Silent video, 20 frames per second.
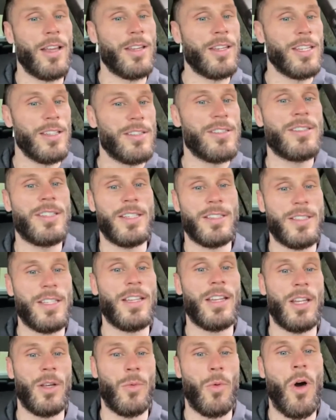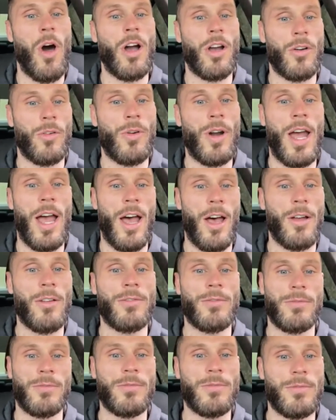consistently walk
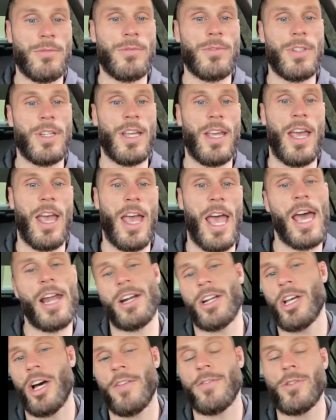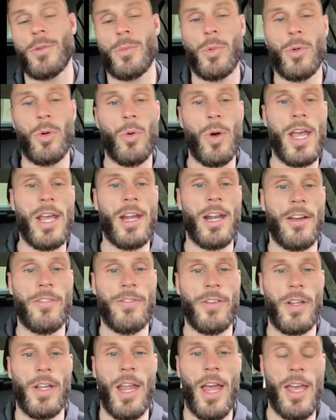around at a comfortable weight, I
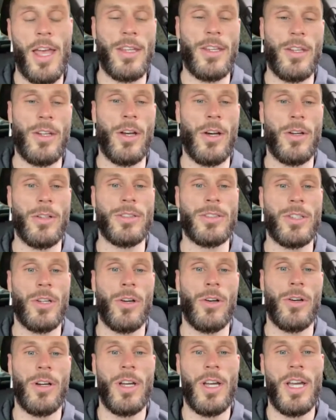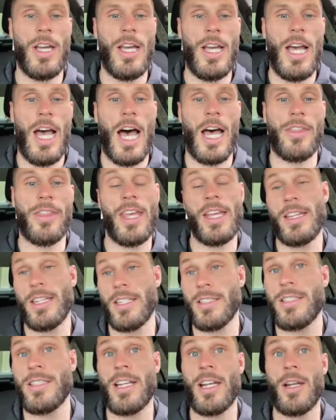feel like, you know. So I think
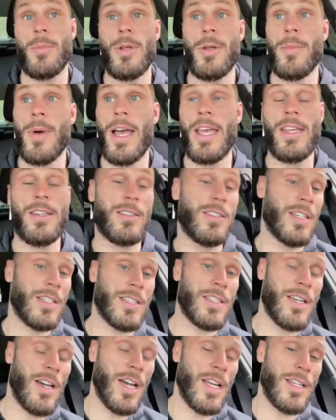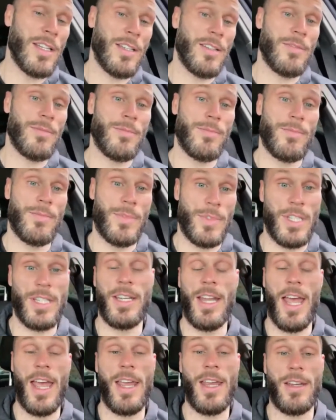this is going to be my easiest cut to
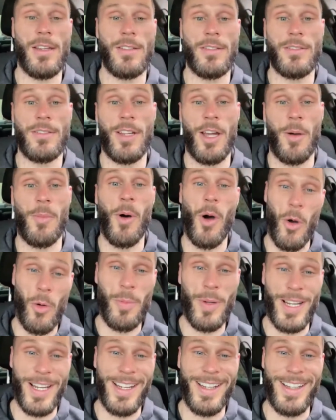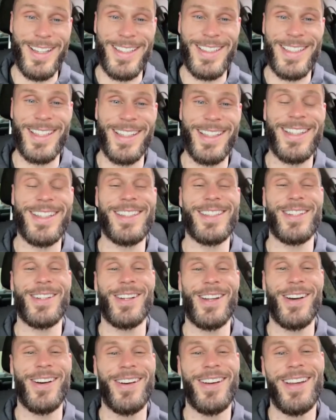date. I'm hoping it is, at least, you
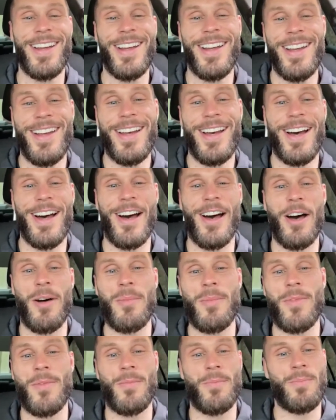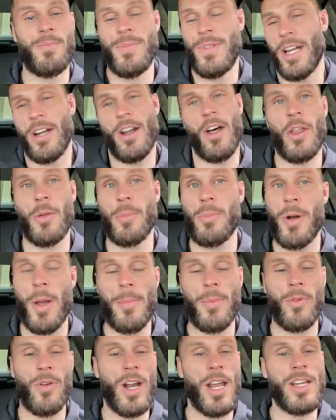know. Mm-hmm. Done all the
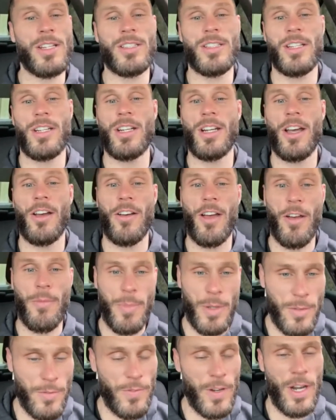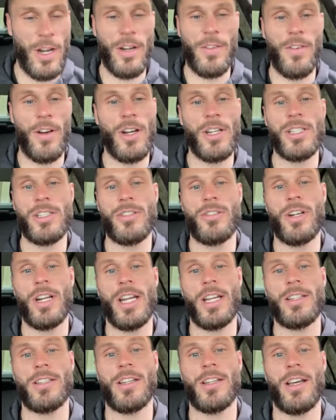preparation. I've been very, very
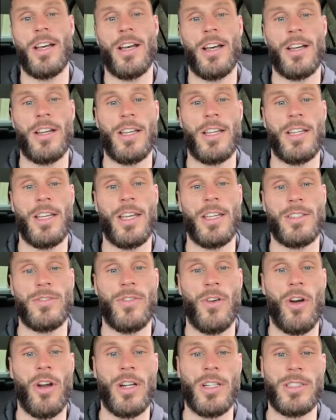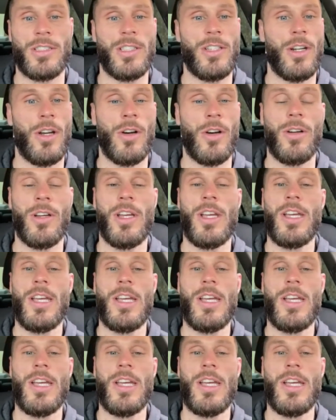strict as far as, you know,